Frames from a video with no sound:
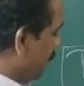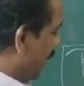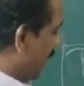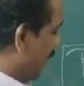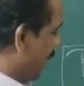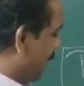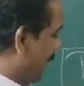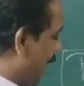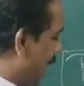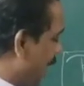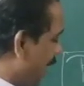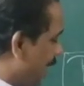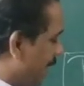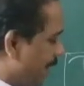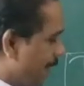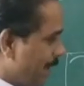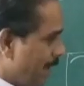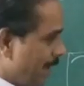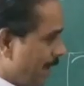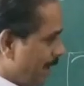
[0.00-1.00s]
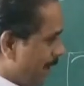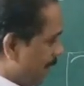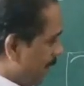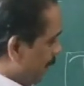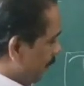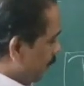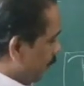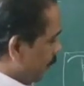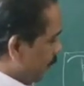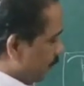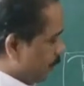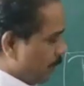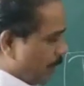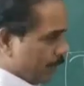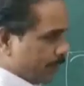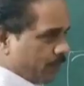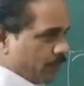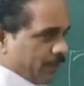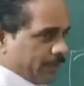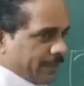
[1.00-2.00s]
Miranda.
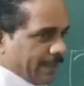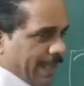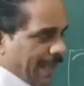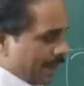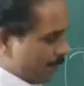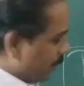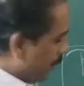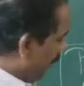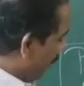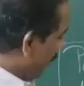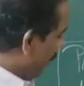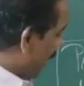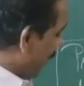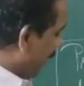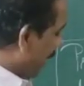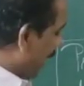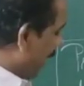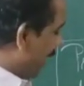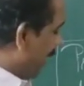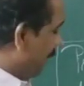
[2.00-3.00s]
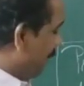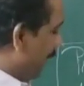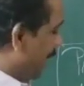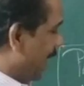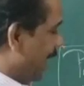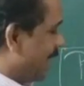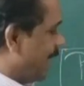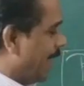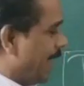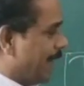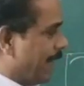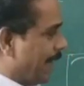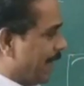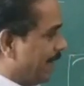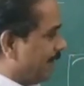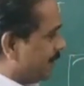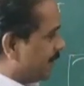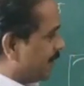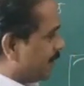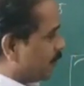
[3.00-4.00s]
Those who serve him are Caliban and
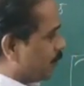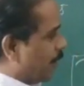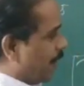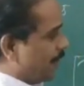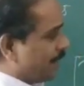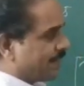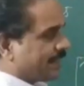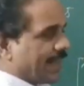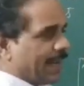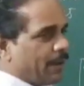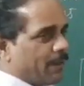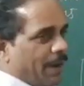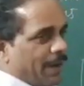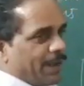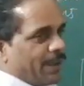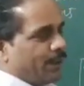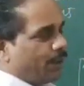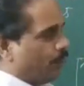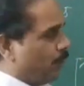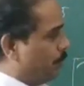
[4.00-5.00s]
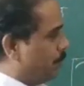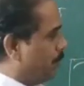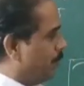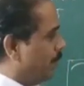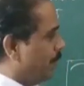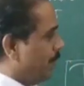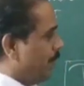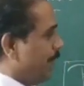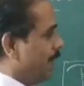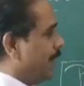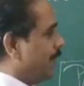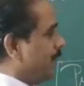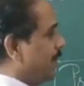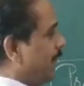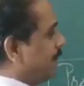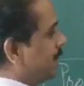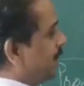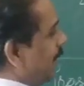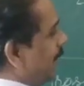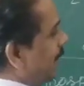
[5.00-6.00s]
Ariel. This is one side, one group.
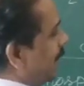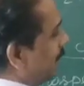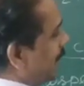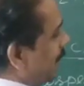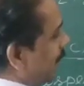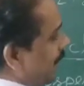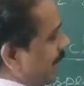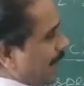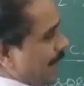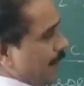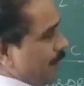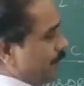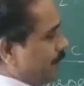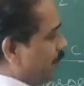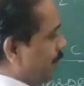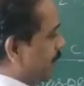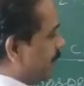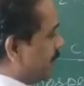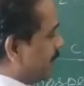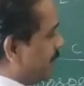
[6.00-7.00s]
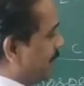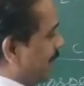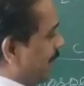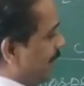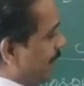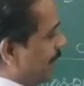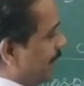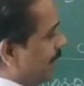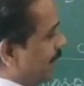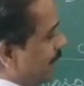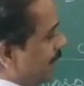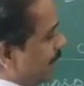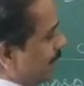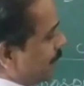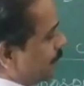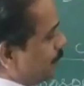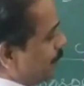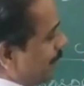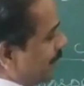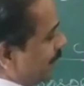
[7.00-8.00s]
This side King Alonso is there.
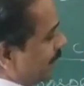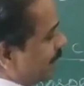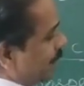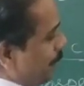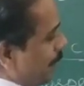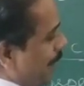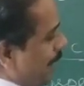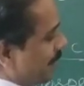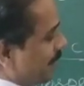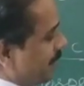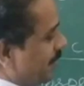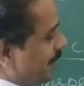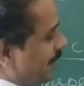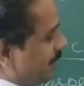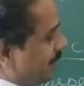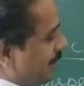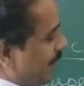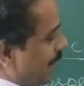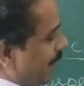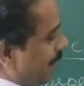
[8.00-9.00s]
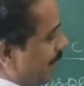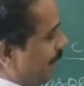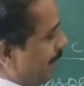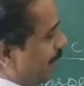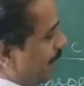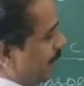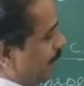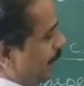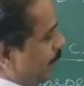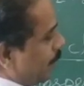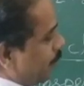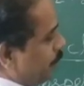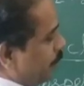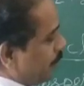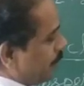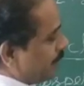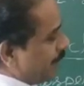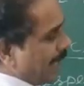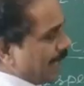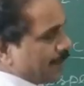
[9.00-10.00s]
His brother Sebastian is there.
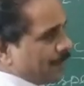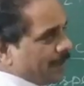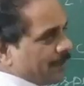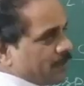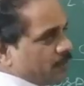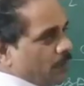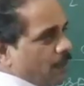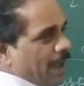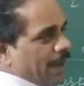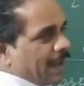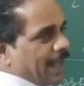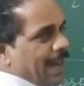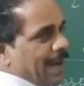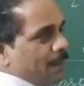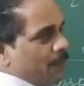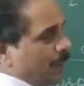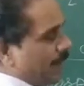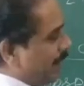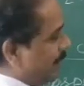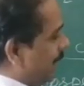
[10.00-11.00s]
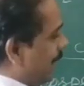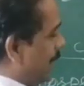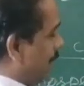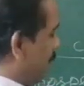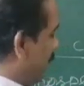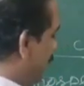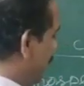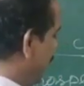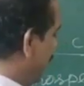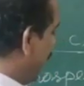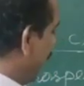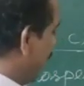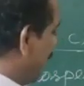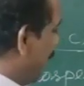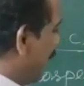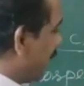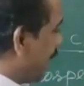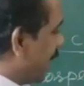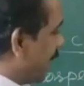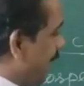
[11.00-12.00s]
Two servants who are helping them.
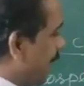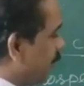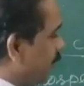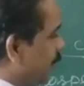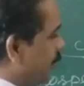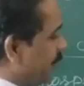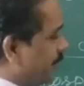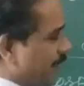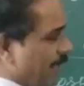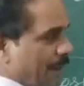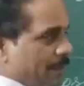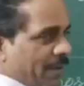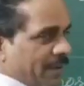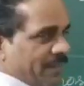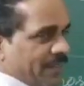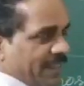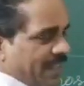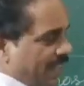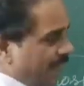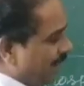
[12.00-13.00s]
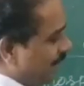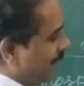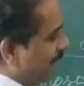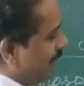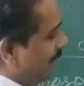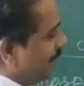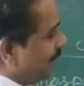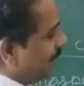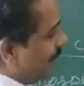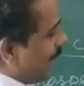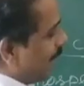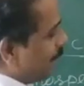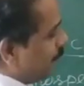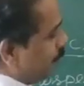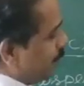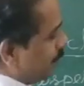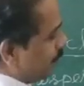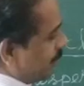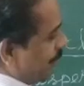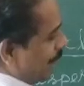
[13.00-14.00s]
Here there are two servants here. There are
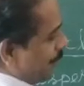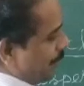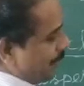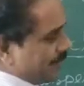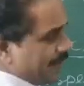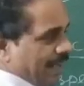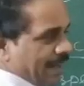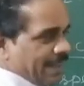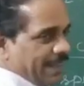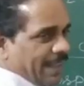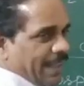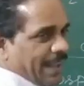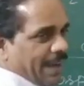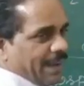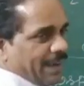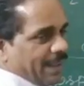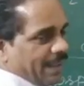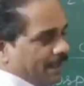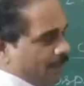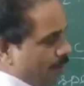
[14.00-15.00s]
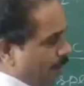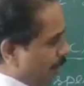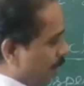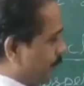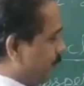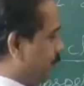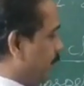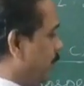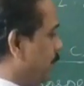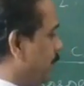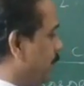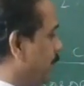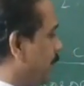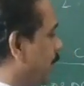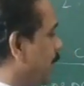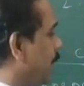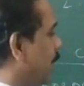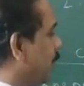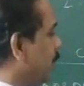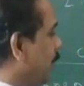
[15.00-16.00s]
two servants are here also.
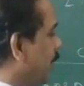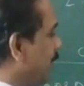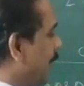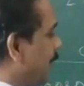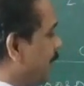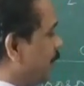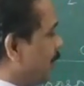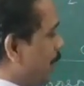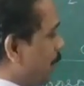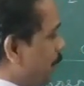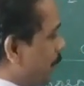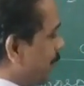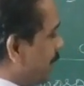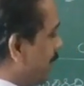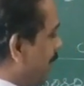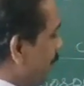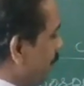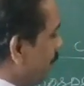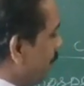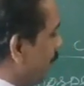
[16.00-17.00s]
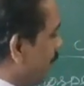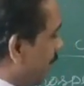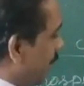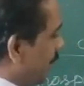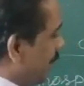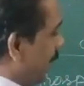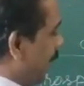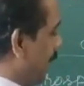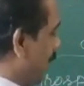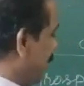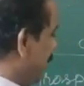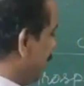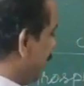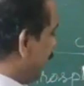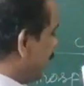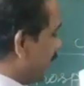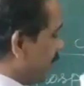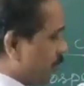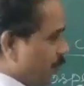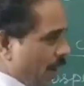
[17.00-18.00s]
So that's why I put them here.
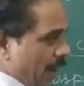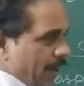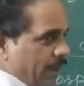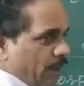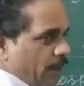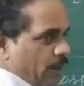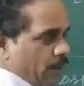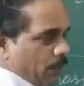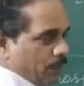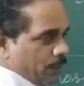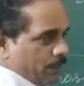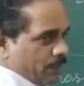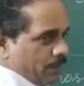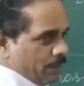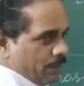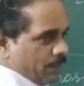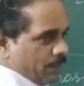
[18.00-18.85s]
This is one group.